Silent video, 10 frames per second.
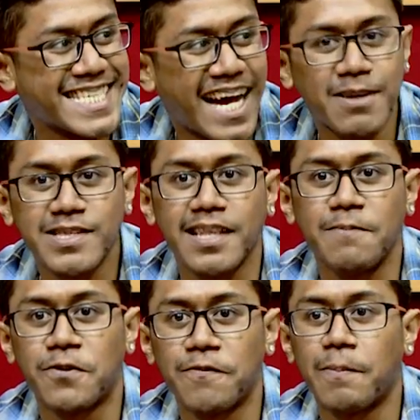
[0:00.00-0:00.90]
I still
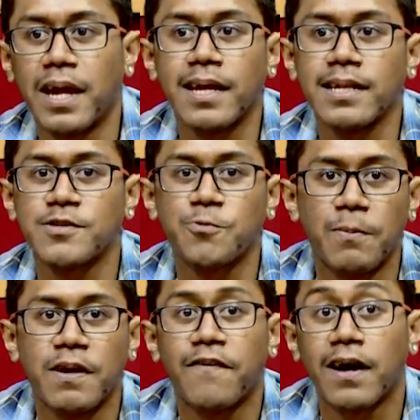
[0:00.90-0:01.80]
improve my English
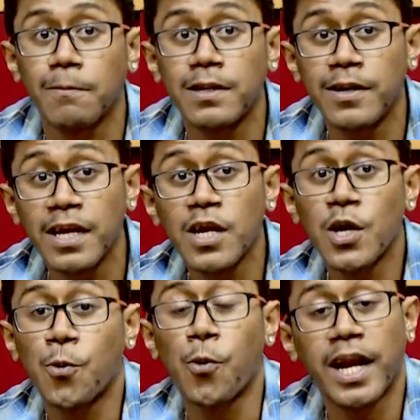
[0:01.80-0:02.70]
grammar and vocabulary.
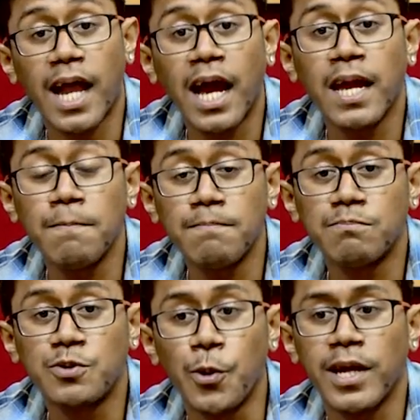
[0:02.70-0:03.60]
When I'm
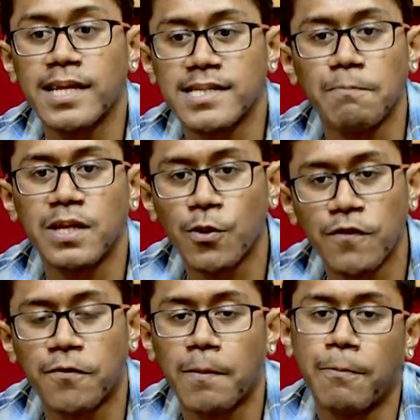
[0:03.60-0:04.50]
doing something
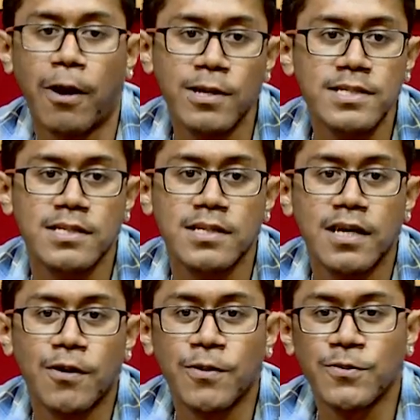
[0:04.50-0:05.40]
good for my parents,
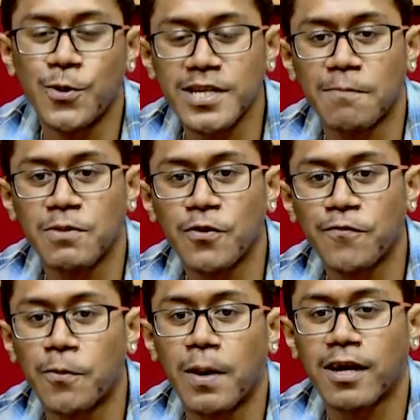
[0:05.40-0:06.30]
doing something good
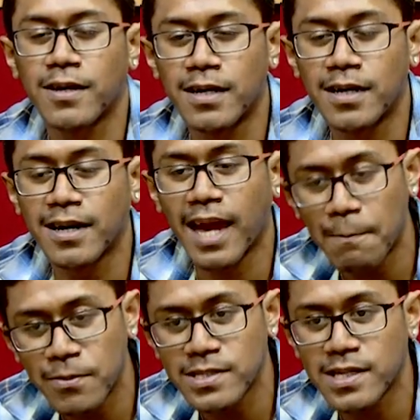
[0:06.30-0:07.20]
for my
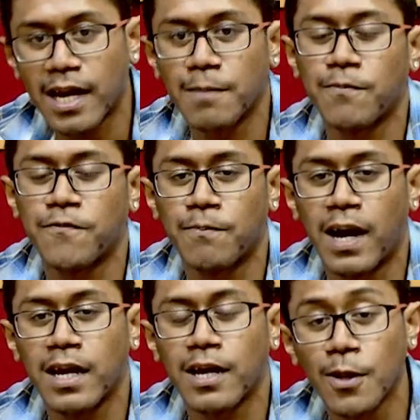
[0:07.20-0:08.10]
campus and
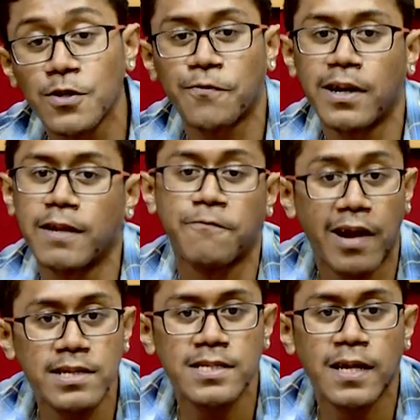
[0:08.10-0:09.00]
my close friends and
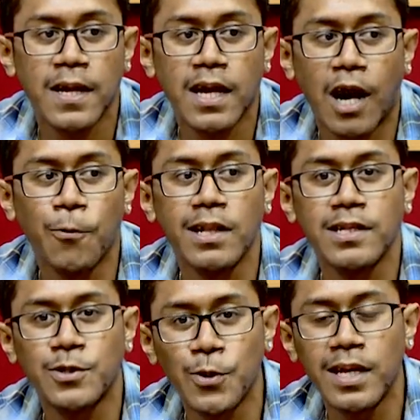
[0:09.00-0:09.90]
friends, I will
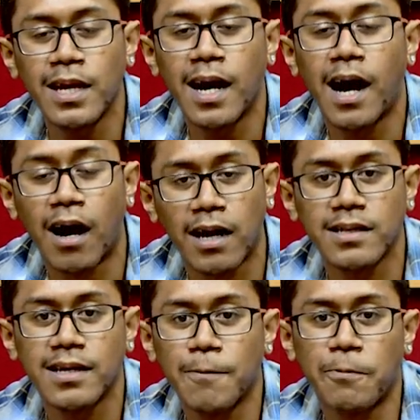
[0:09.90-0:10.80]
doing hard
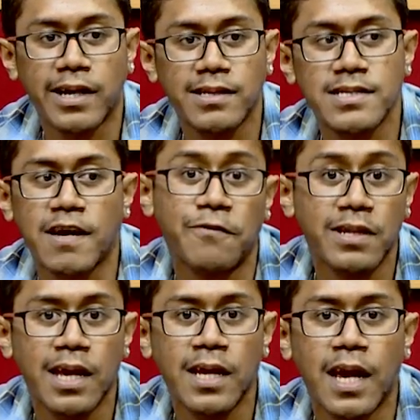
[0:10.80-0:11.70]
practice every
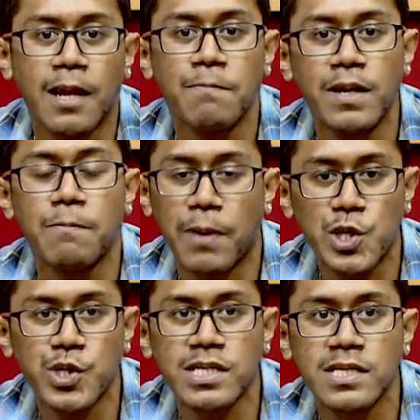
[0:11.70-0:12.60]
day and be in
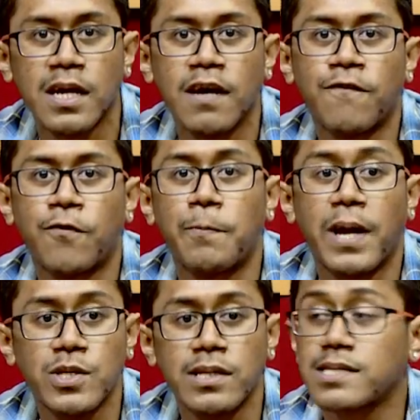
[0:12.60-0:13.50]
patience for
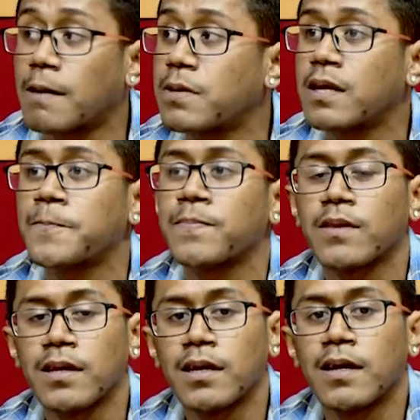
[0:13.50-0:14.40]
passionate something
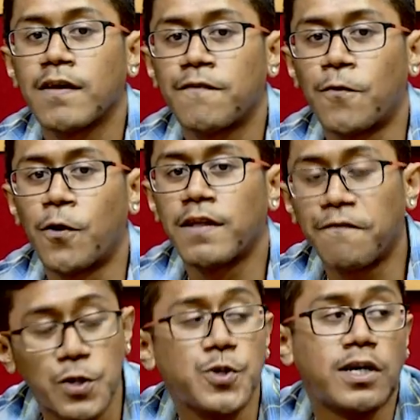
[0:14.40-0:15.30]
for the
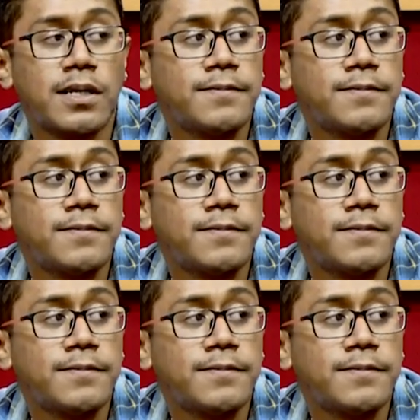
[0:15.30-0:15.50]
future.